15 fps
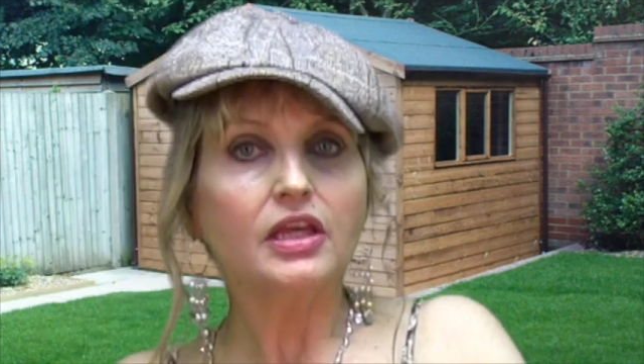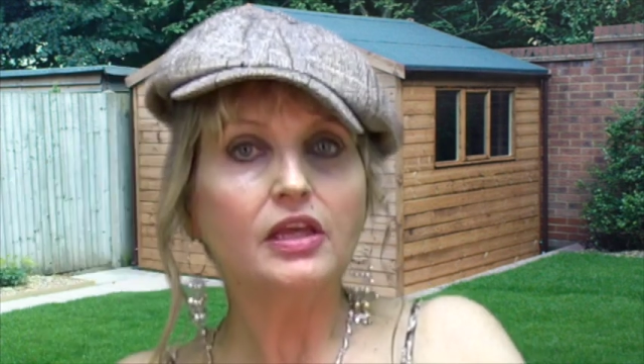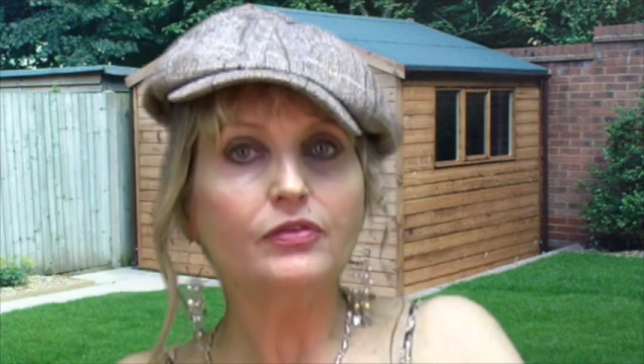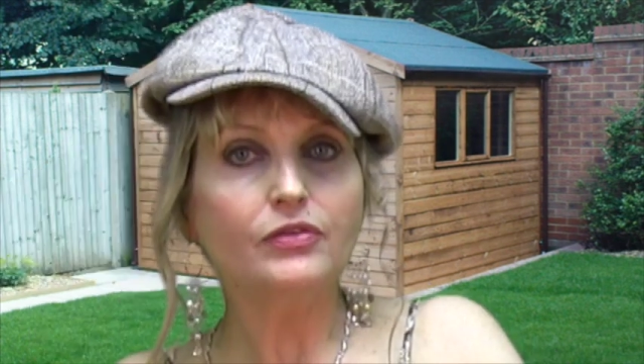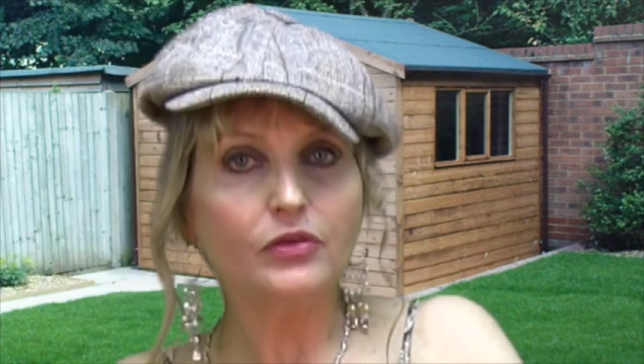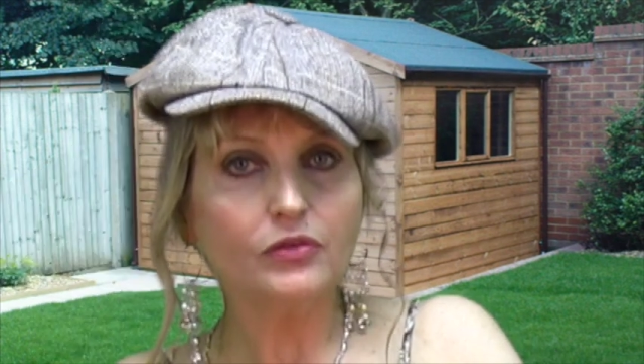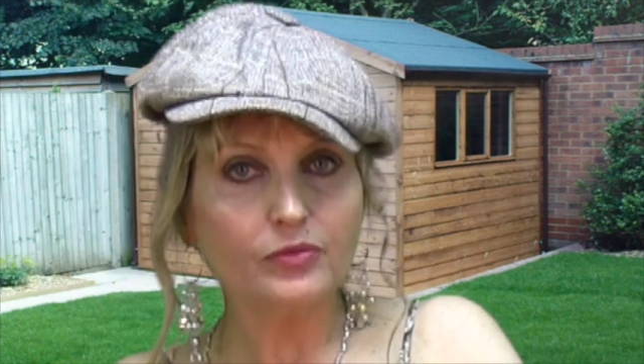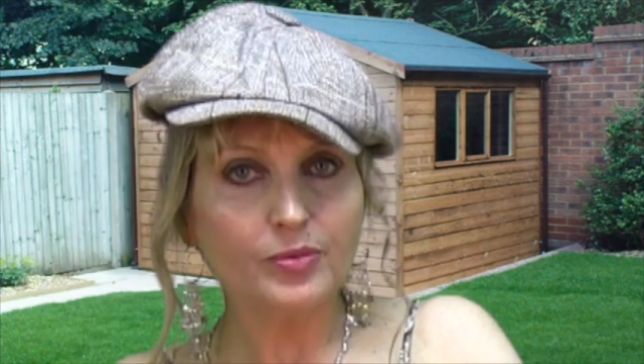
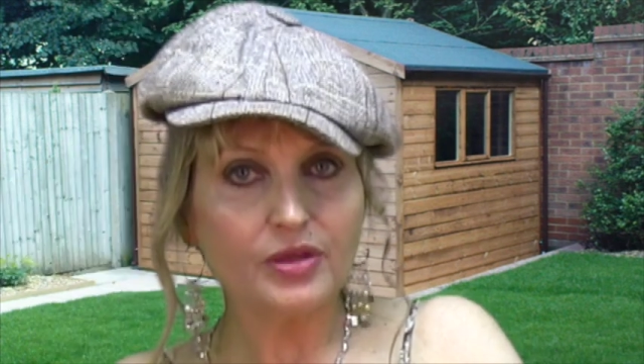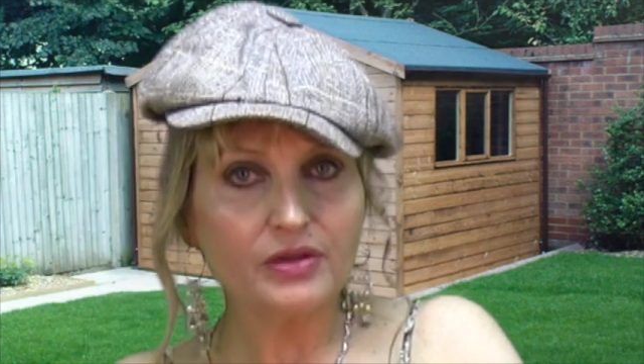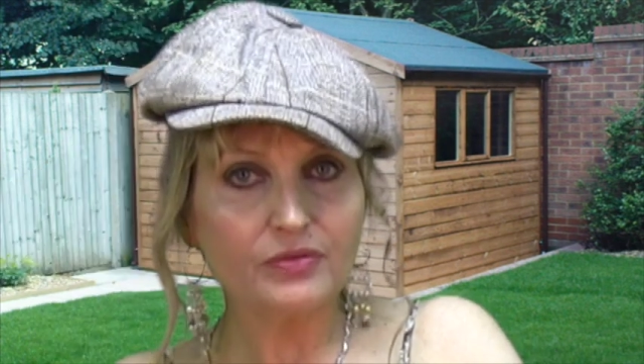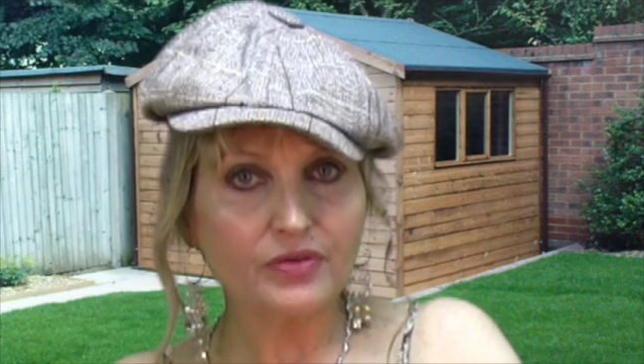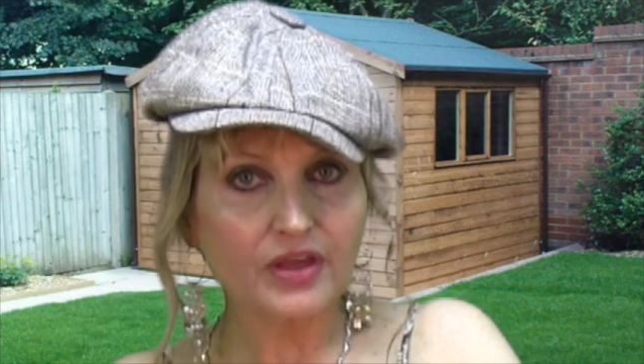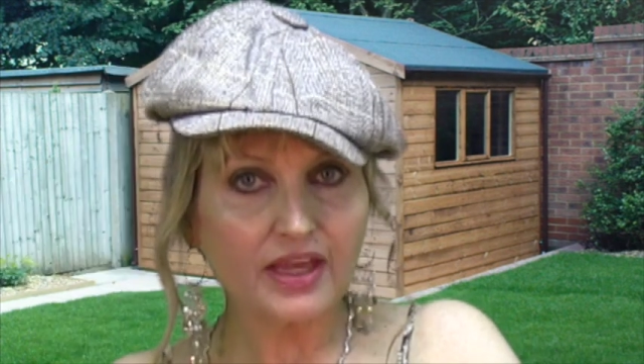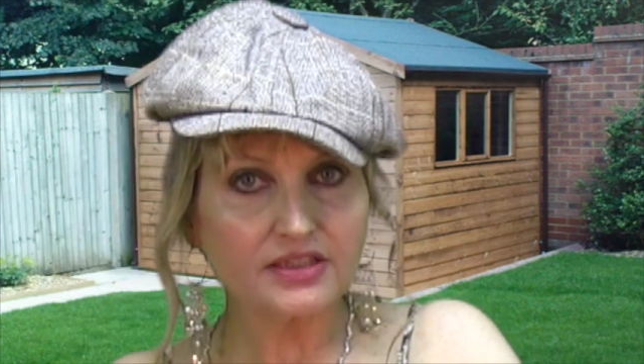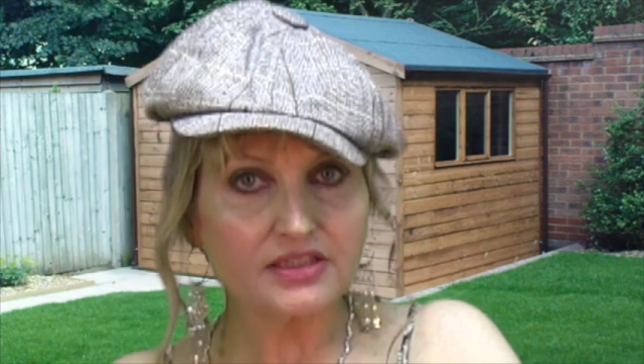If you've been
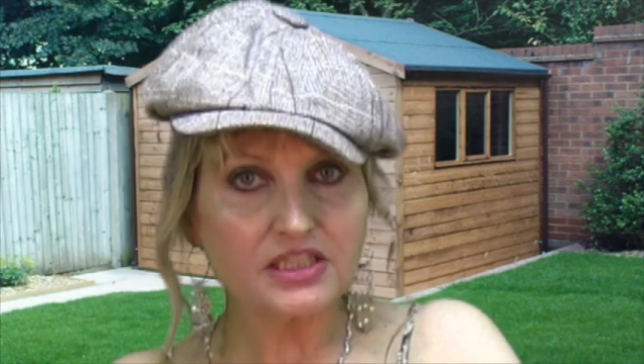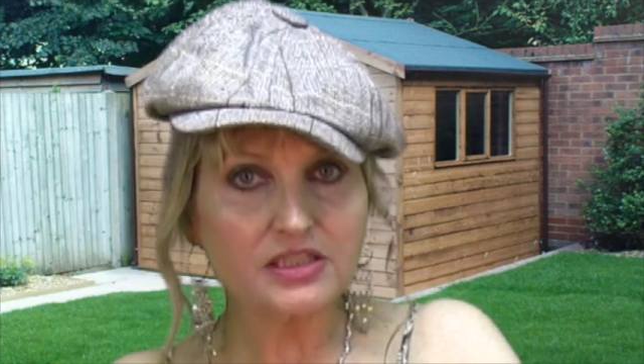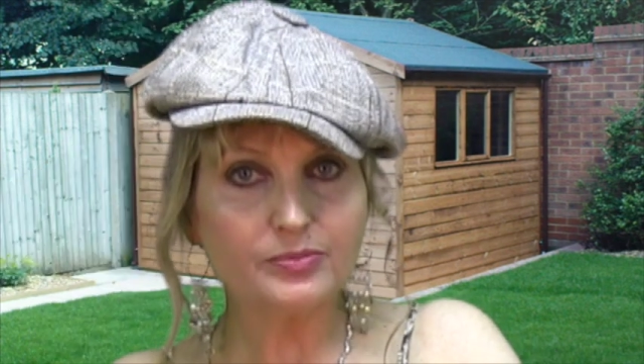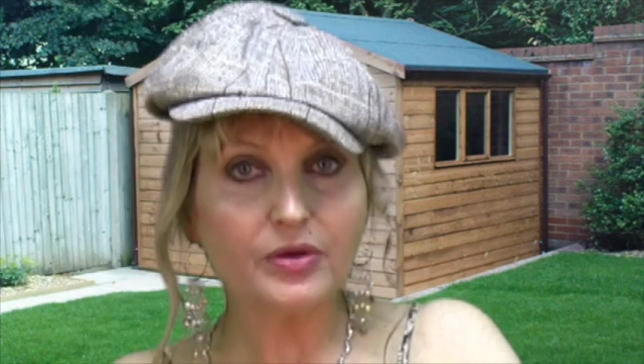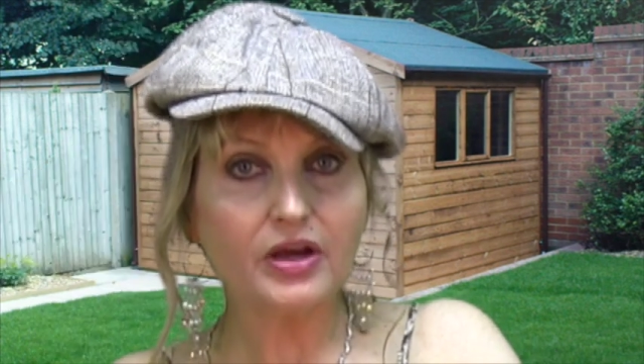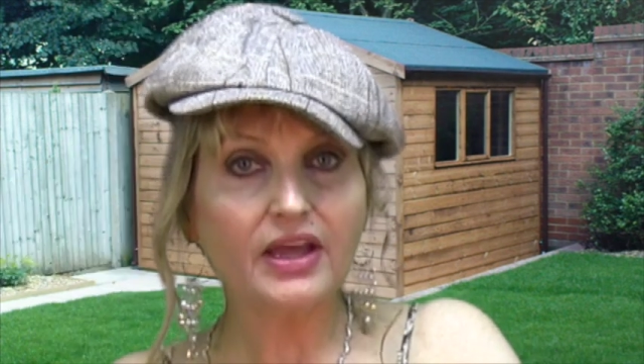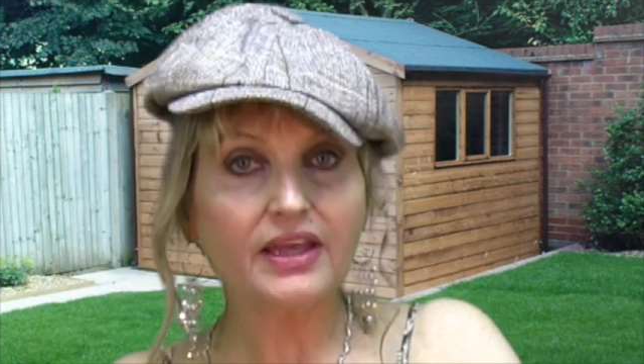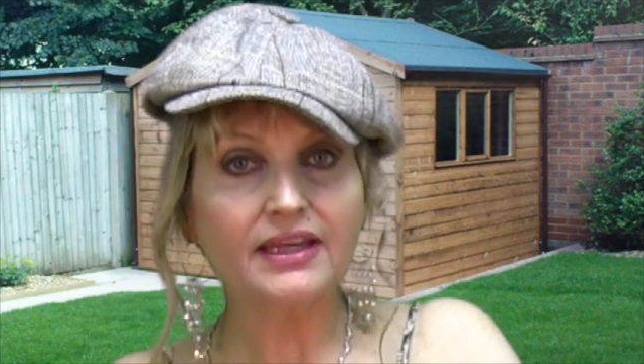
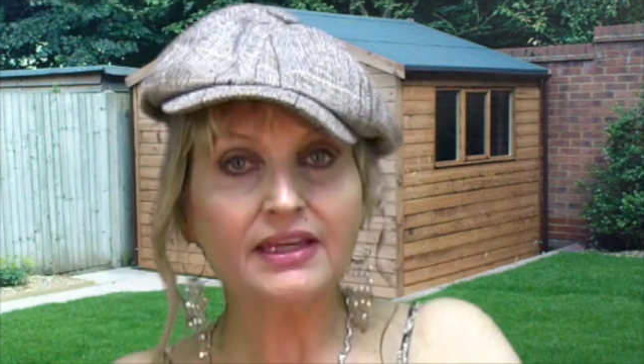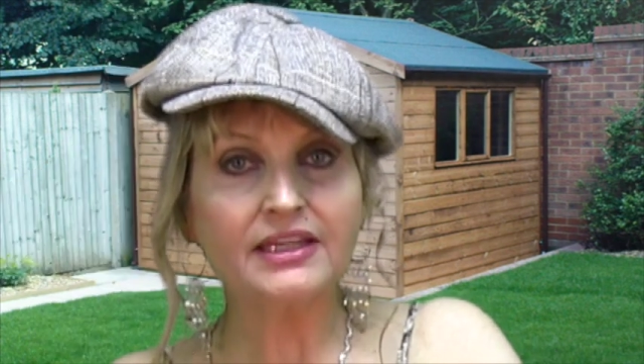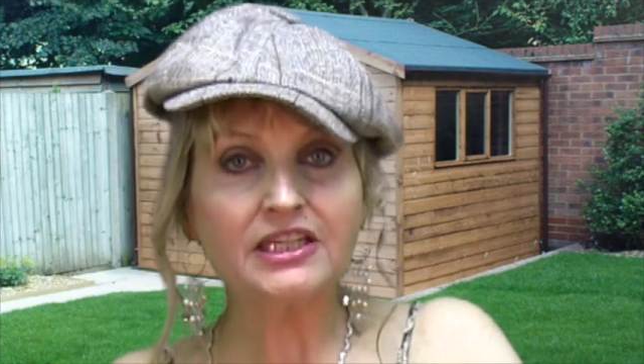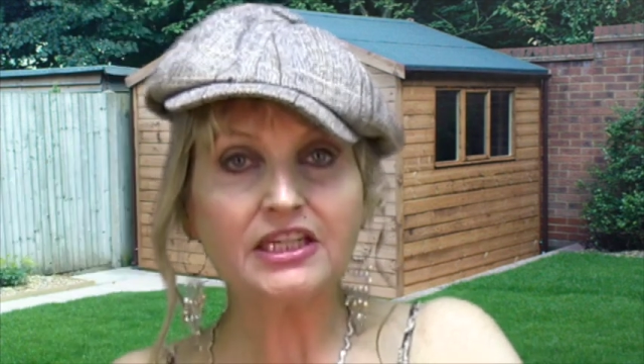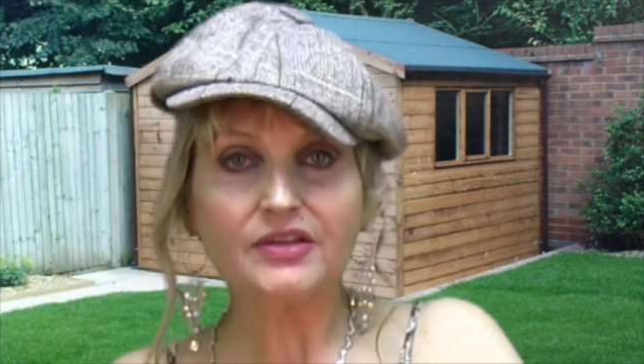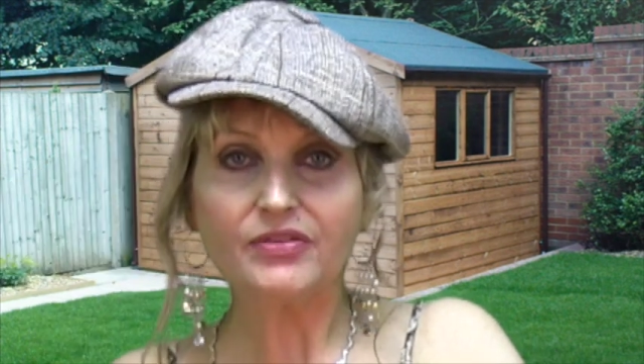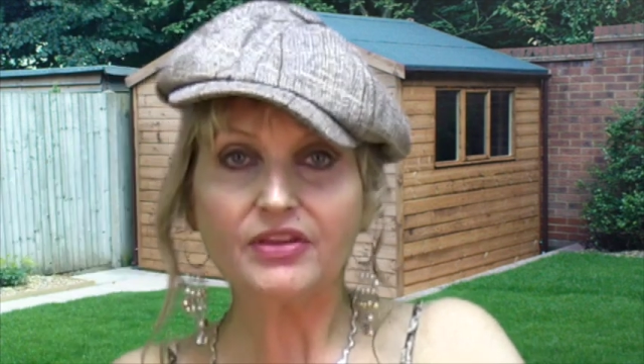affected by any